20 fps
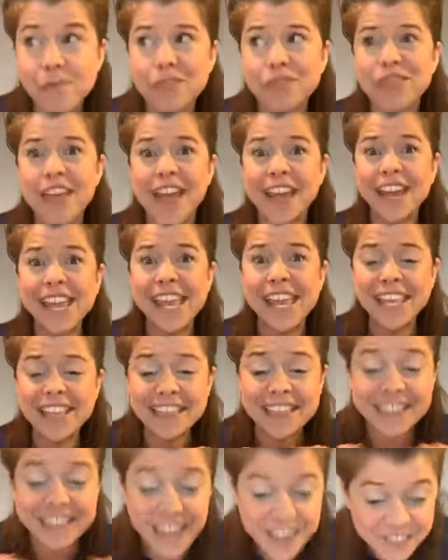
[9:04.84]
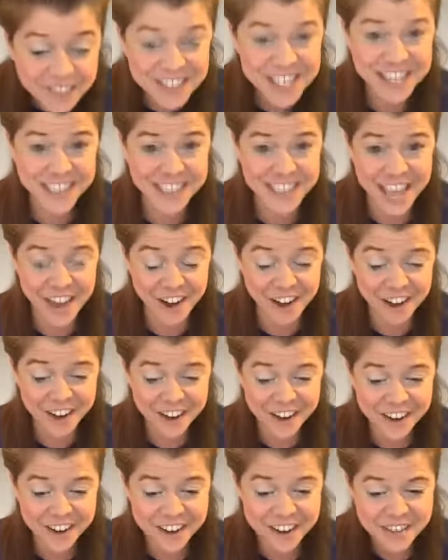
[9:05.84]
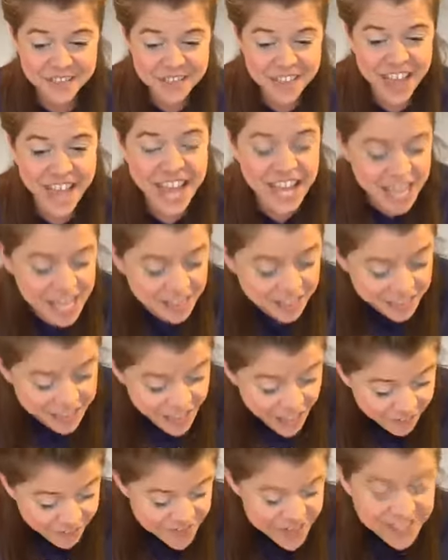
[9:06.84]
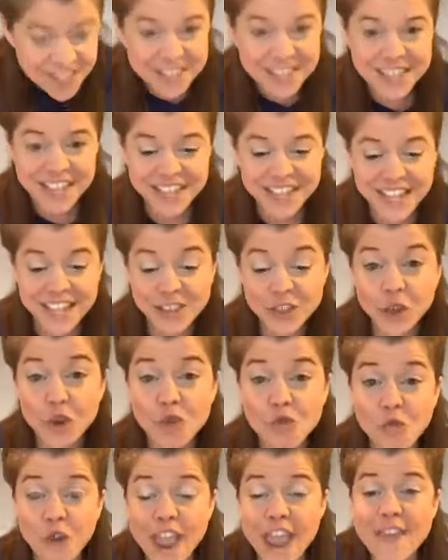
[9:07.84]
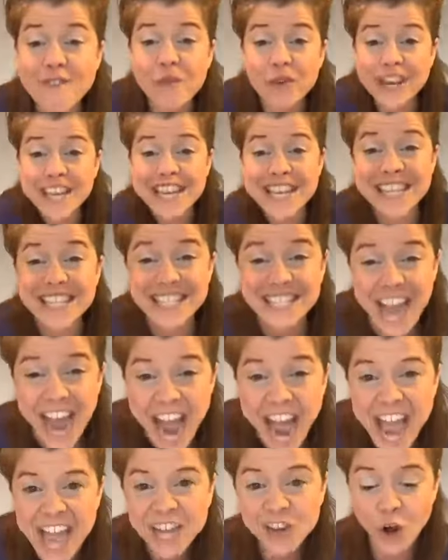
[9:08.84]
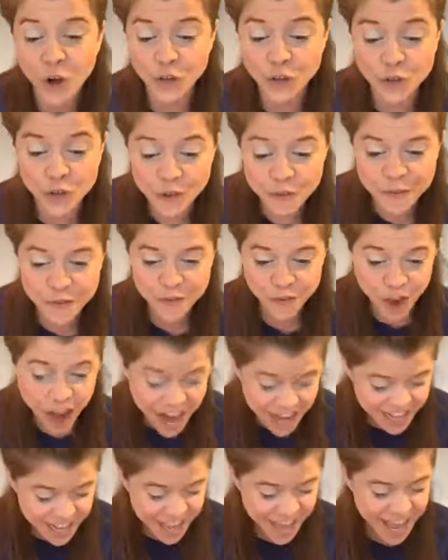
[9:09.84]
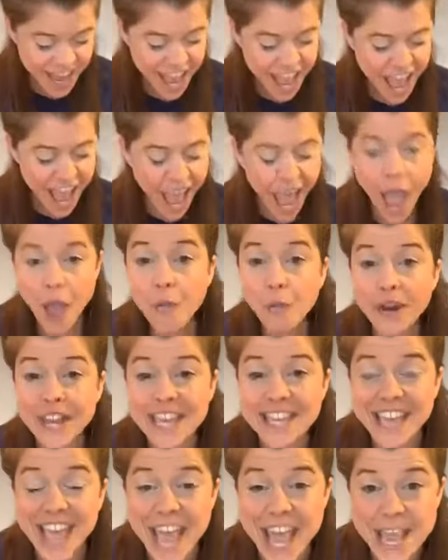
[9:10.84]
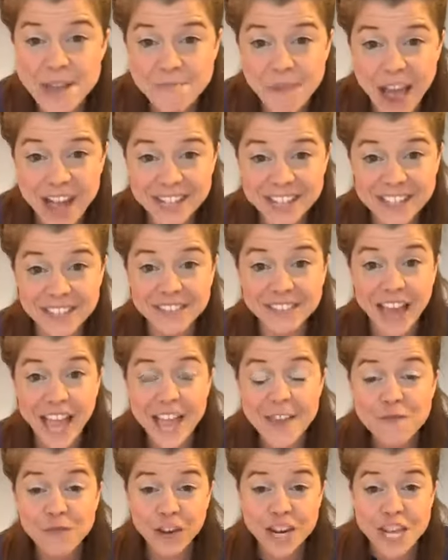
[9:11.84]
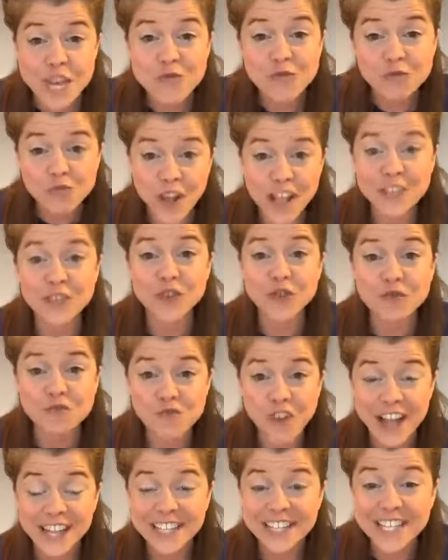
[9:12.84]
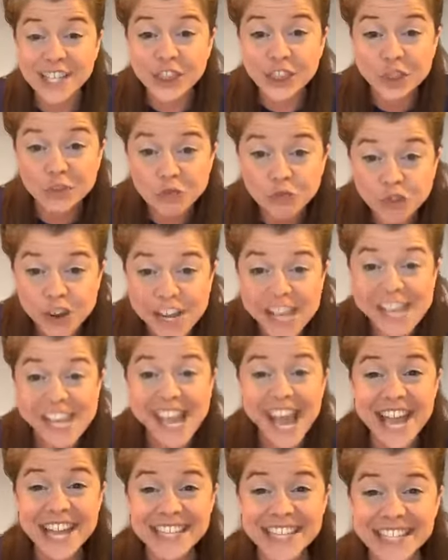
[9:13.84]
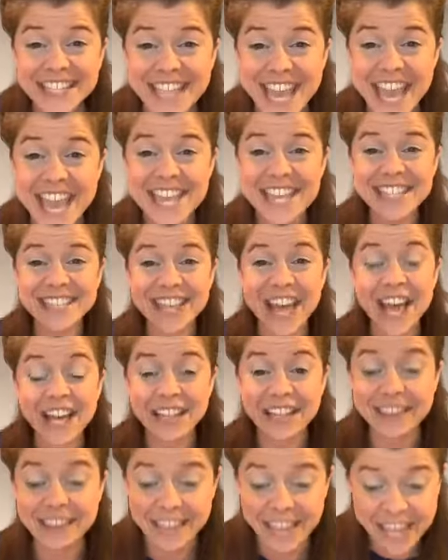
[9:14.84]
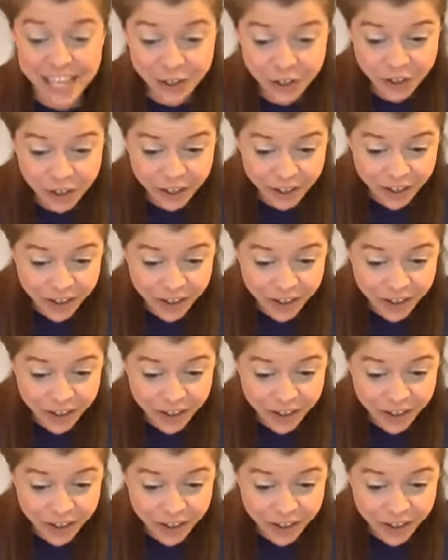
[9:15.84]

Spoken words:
but then he left it there. He left the sin in the grave when he died on Good Friday, and when he came back to life, when he resurrected 3 days later,